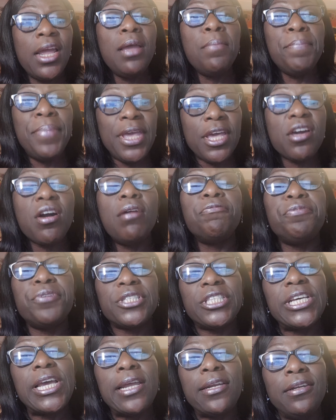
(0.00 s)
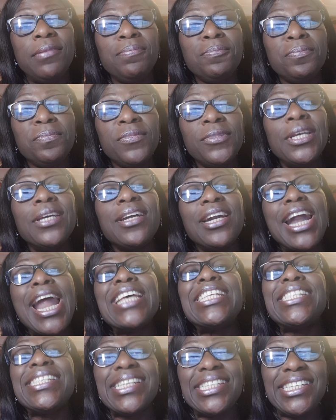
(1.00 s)
be comforted.
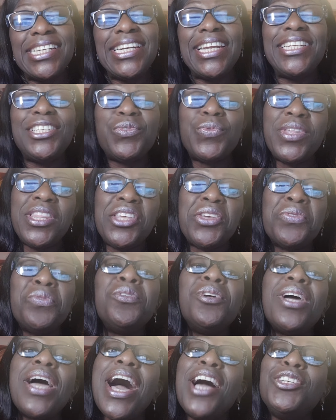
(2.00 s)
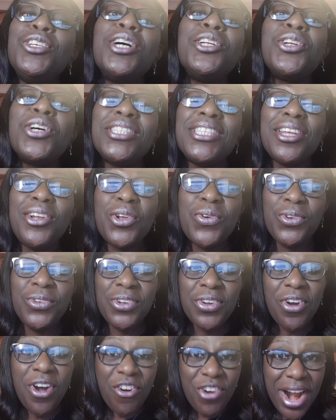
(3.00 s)
Christ is in it with you, and you're not
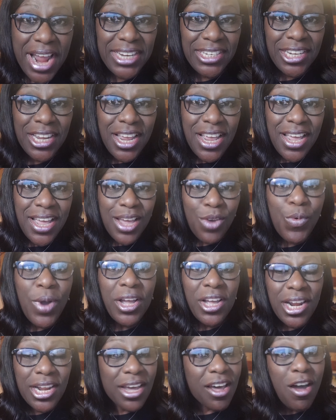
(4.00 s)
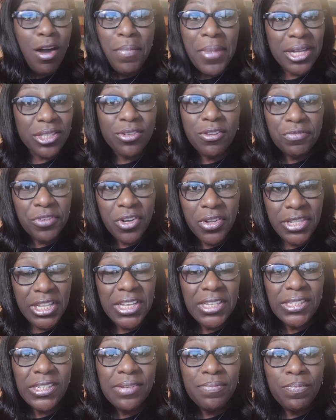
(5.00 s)
alone, all right? We're going to come out of all
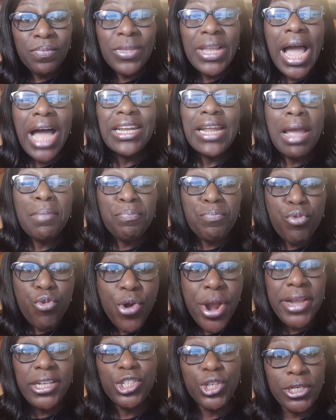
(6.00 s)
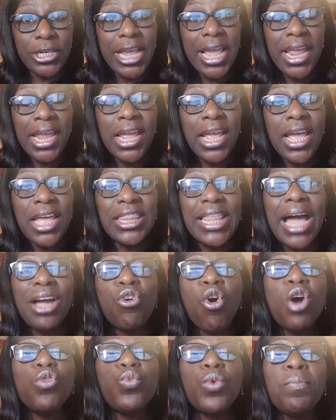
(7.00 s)
this. And I pray today
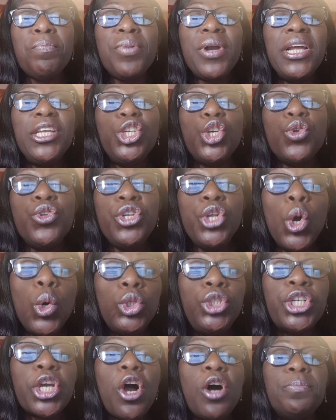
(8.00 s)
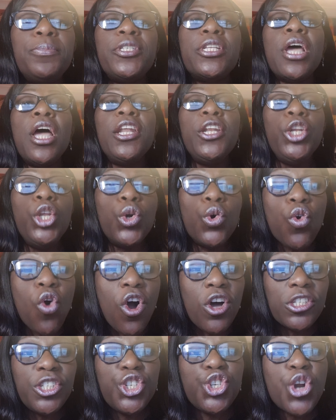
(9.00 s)
that God will bring you new jobs, new
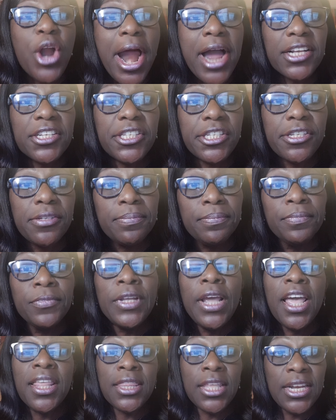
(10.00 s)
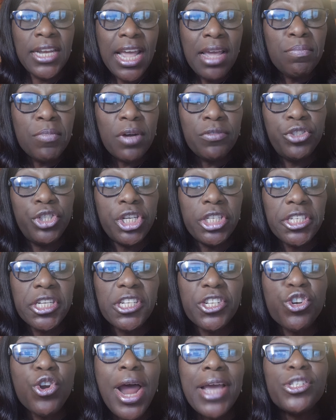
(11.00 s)
contracts. In the name of
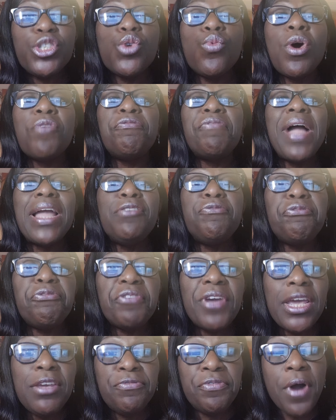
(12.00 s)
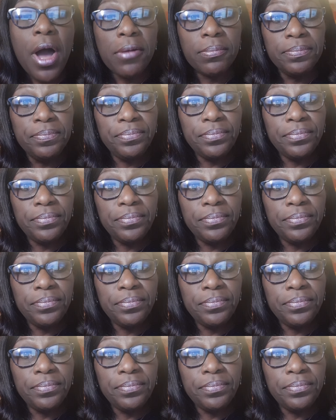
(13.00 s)
Jesus Christ, you will find favor